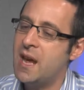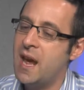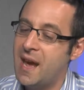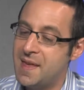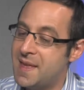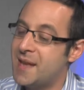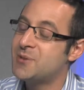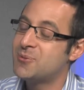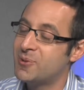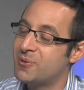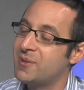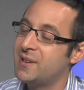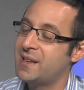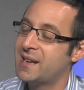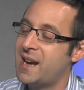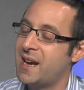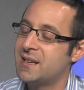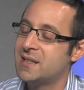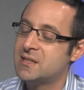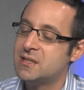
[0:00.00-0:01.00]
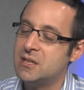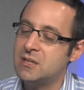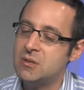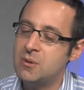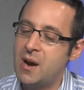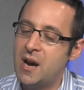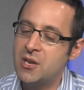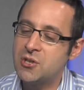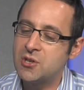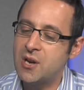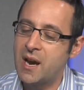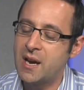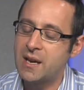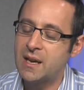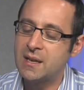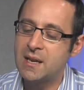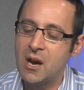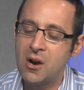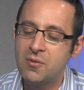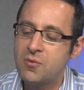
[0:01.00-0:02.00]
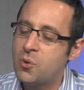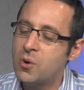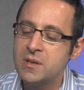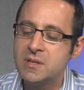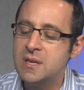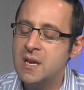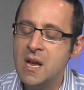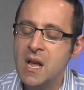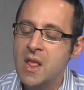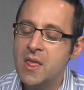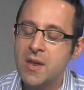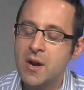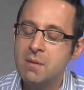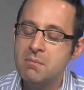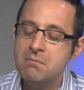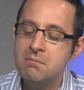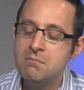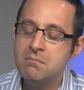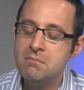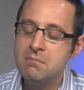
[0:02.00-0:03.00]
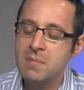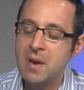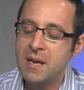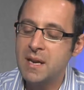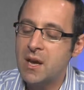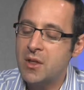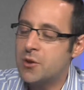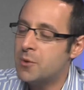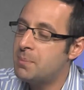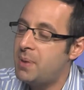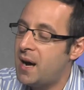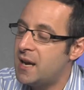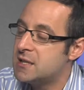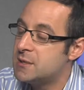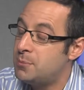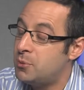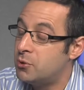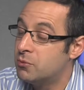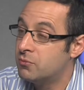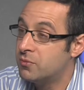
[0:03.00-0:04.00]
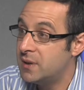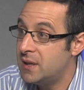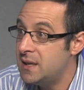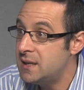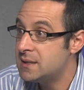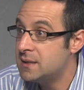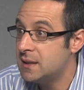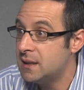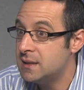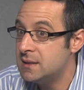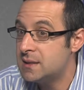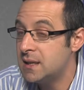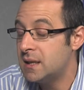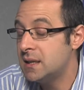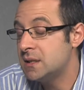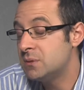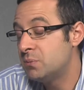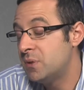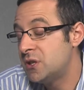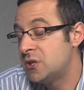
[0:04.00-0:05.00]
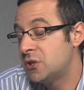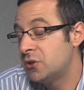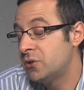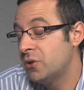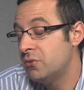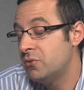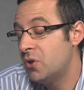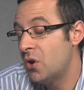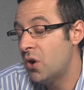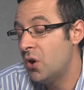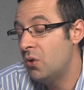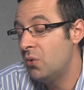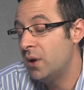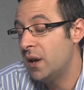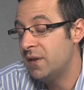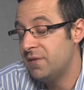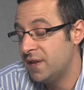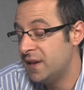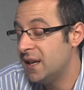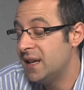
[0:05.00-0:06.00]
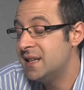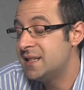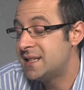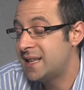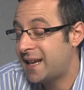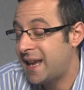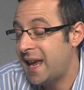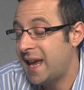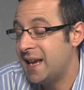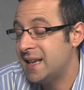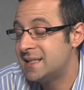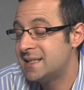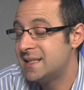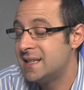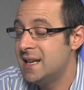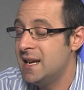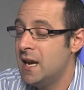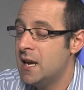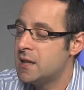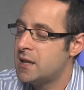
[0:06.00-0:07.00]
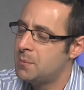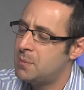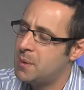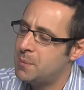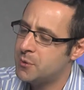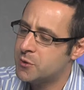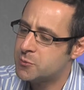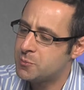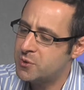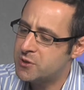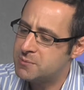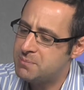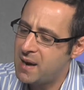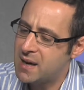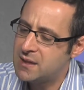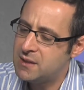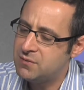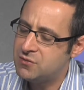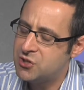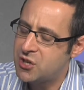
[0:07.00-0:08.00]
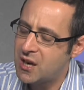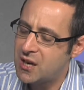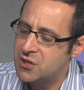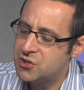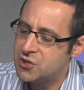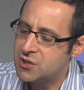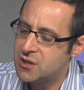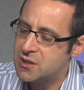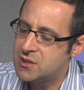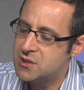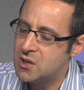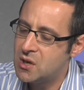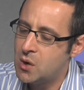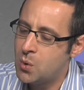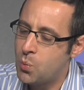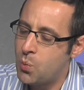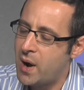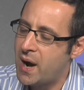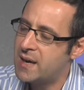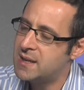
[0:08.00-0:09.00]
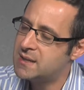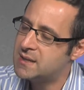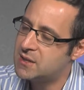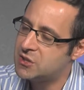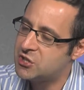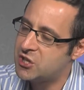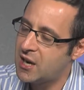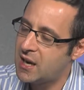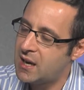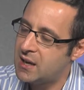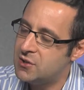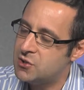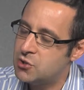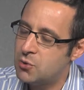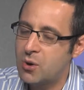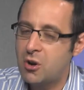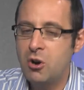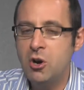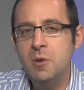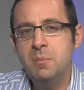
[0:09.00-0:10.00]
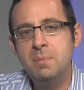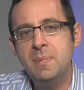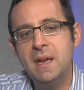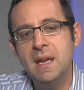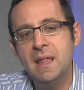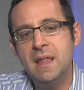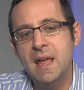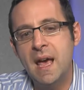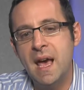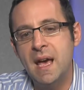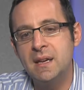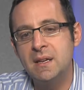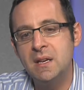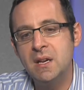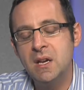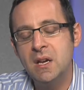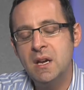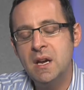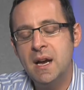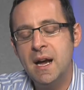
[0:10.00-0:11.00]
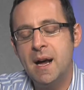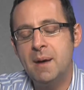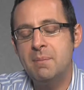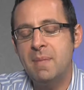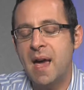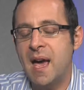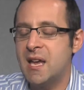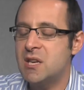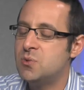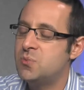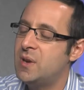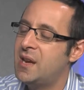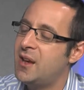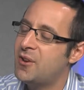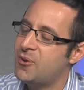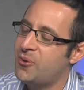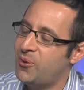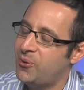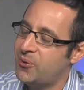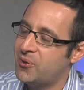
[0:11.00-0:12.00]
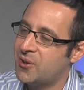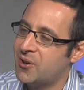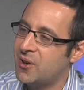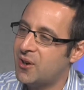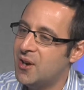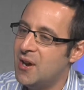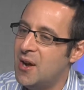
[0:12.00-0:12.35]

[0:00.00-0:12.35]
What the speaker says: And that's what really got us to do eye tracking. Now, of course, there are many other possible reasons, and we still don't know if it is the case that people's perspective changes. Why does it change? So it could be that as we get older,